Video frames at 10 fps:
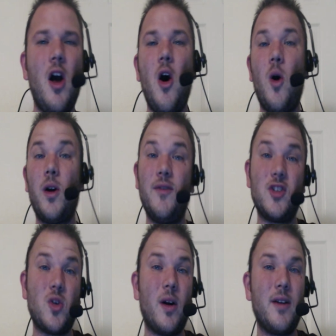or even
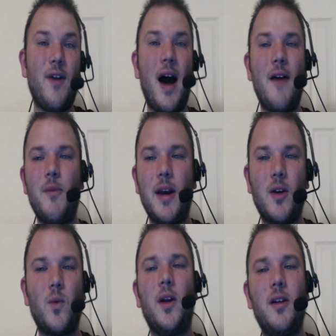25 and make a
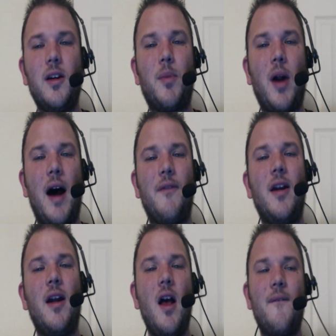really good profit
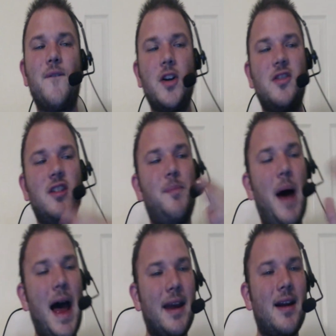versus
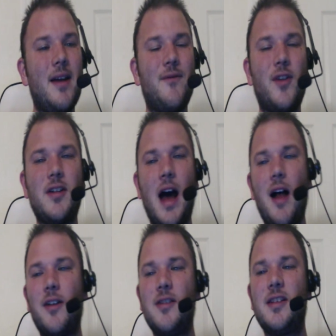buying an item for
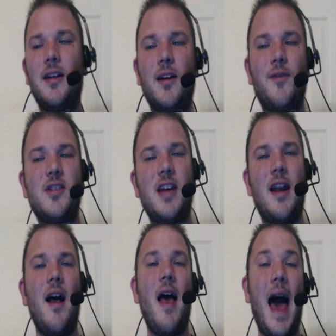$1 and selling it for
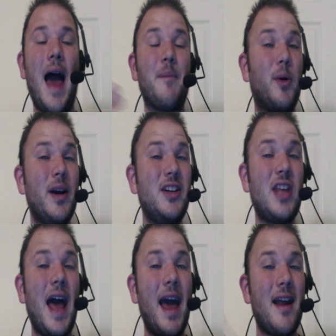10. I preach
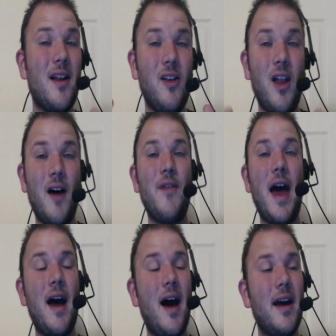that and I love
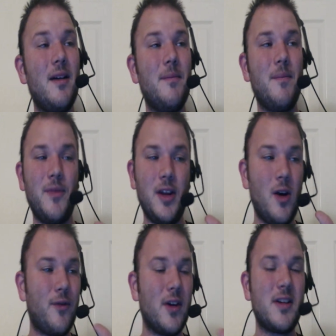that item, you
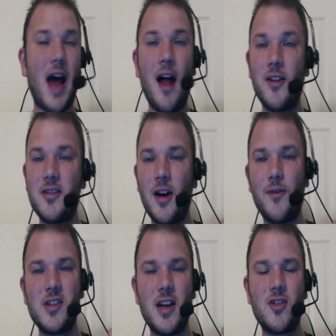know, for $1, sell
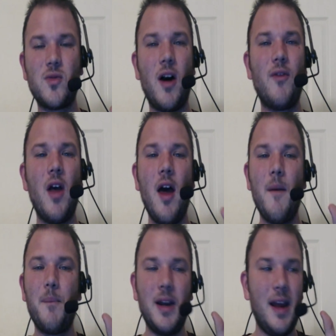for 10 or 12,
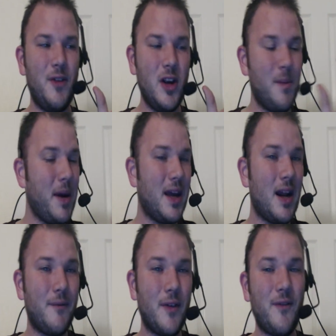but if you can pick it
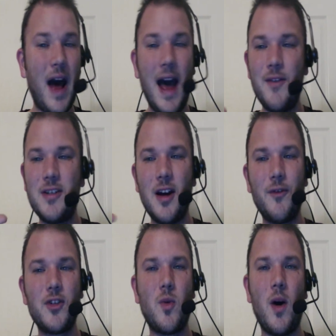up for $5 and sell
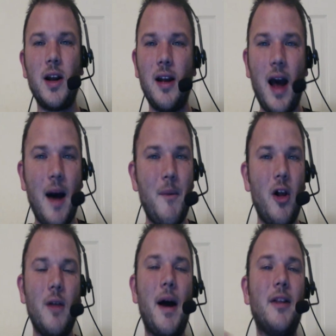for 20, I'm
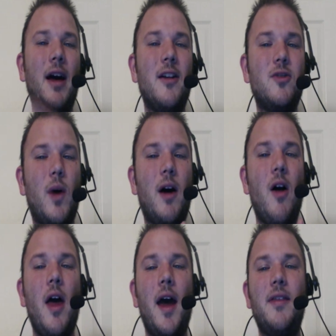all about that as well.
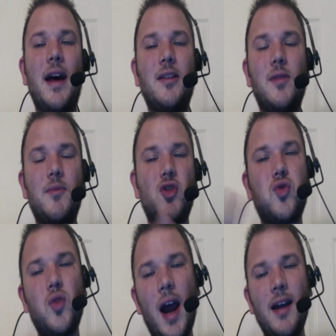And that's what I'm
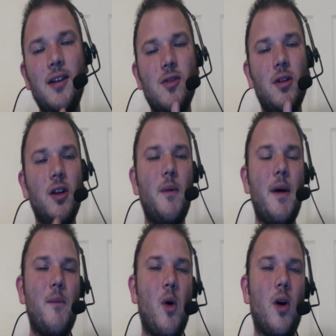trying to do a little
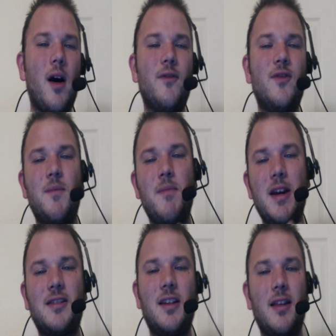bit more of, to
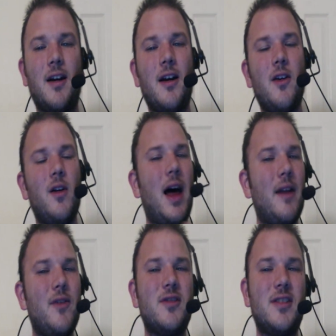mix it in there. I know a lot
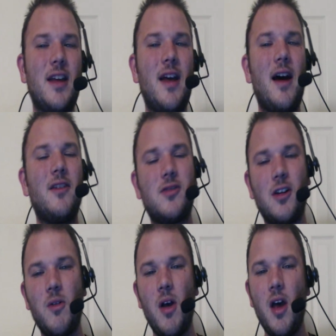of you have said that. So